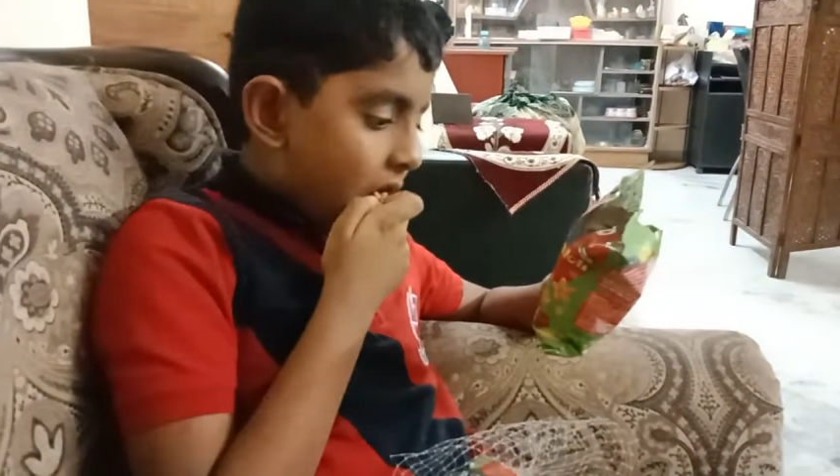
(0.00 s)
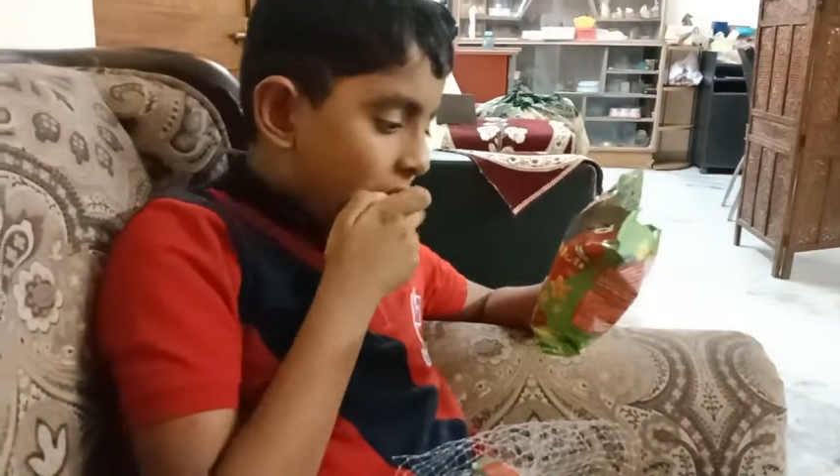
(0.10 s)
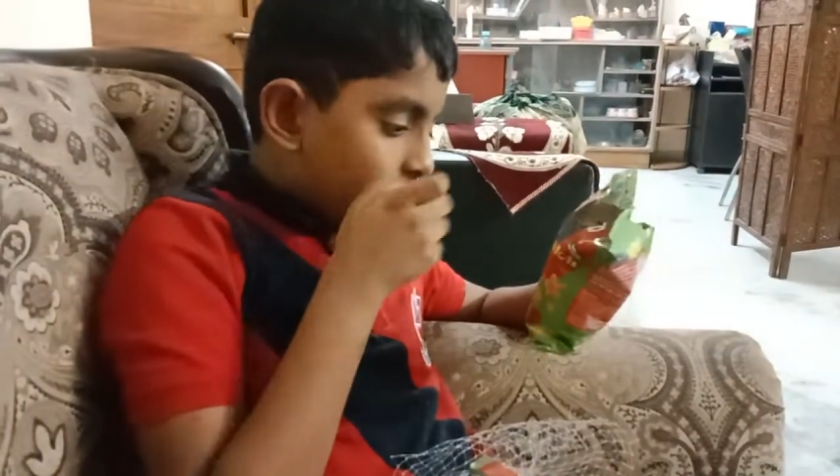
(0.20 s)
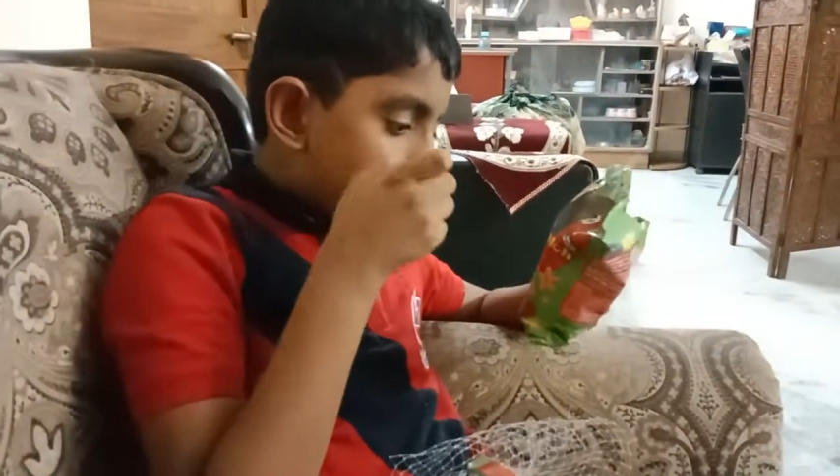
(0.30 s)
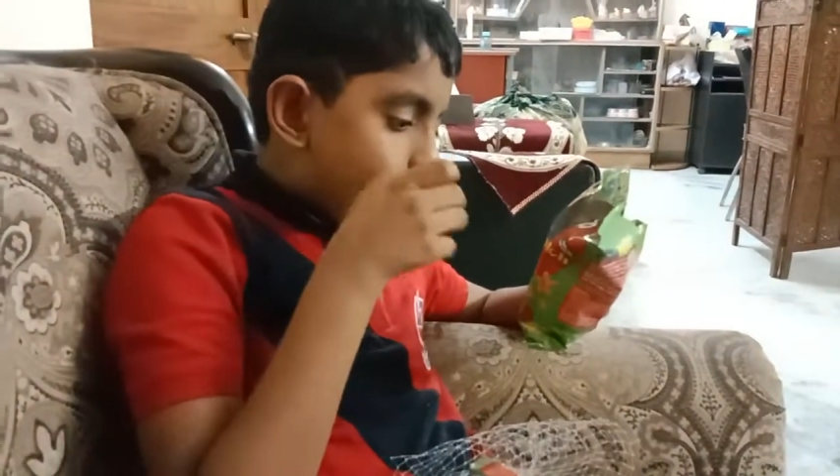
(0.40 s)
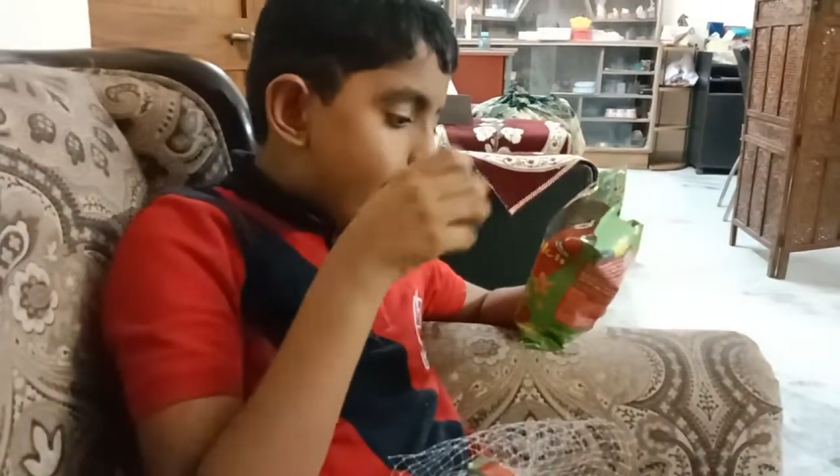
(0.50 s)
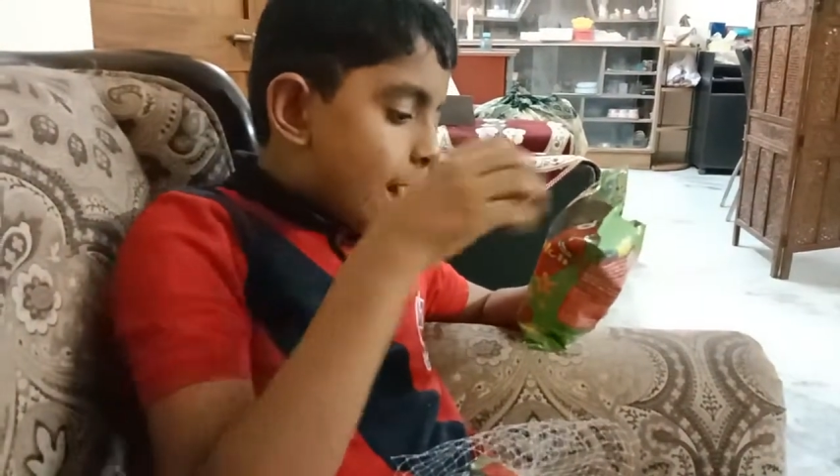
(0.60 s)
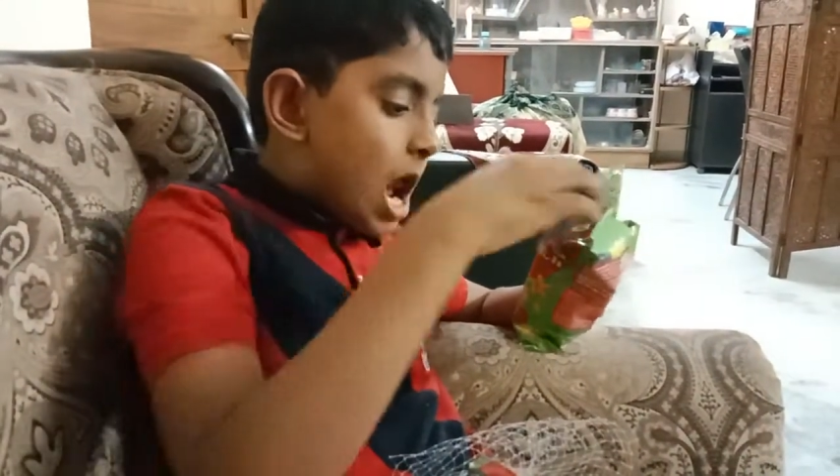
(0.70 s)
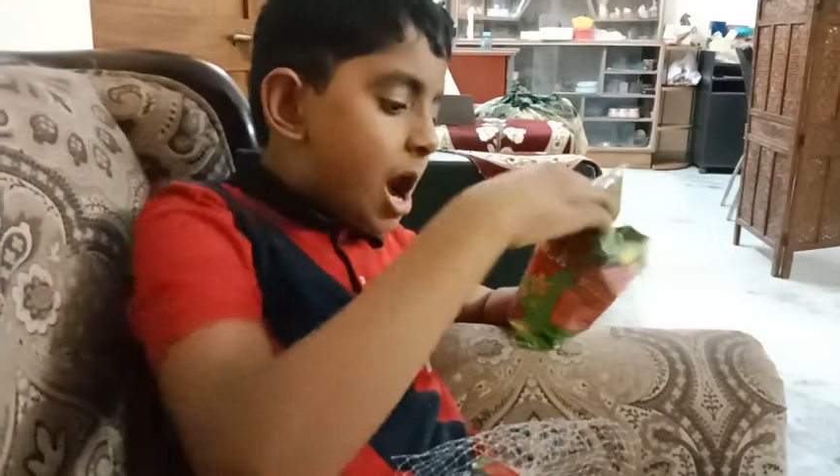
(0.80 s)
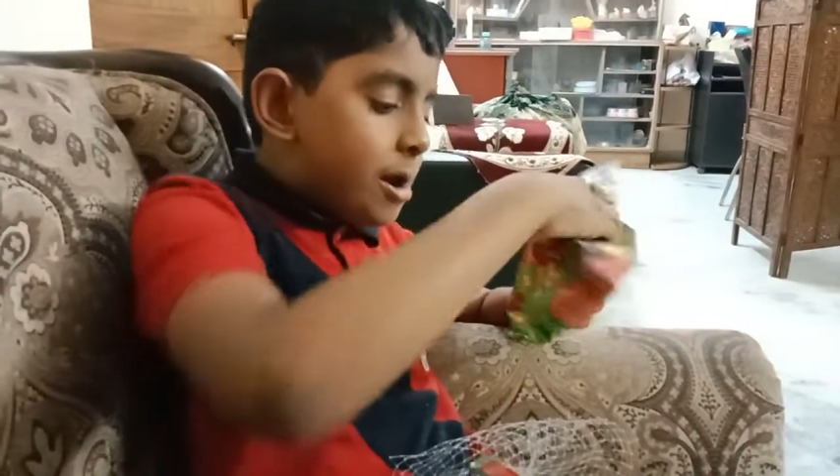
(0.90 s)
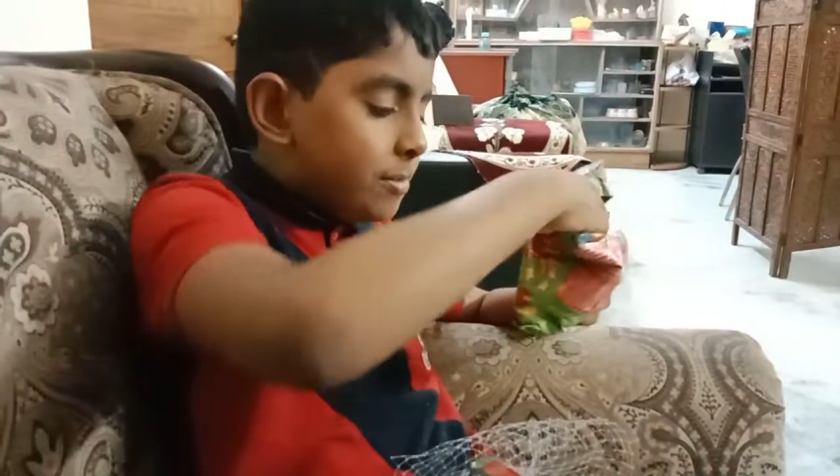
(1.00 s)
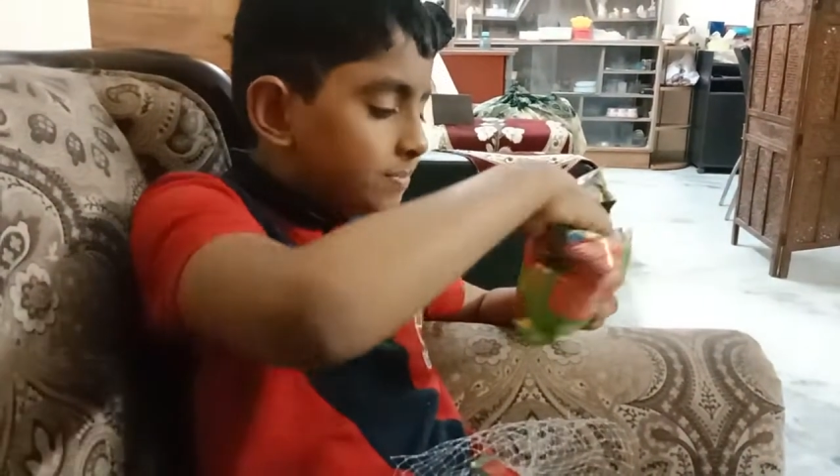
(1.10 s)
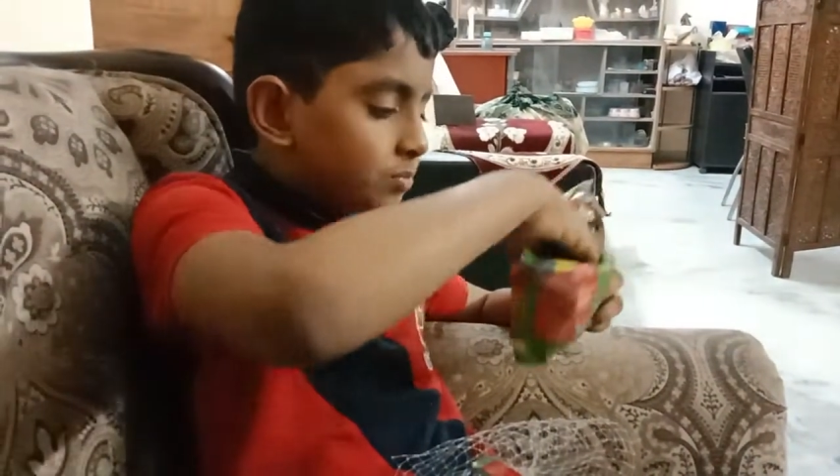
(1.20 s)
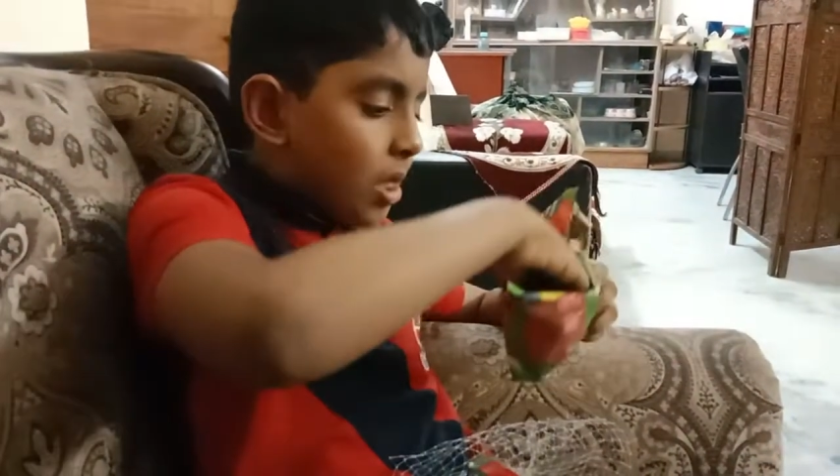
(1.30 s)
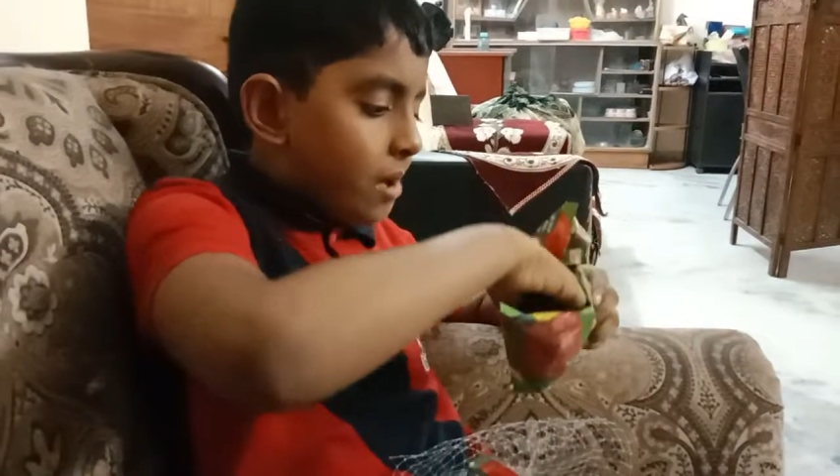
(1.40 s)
review of this, Ayush?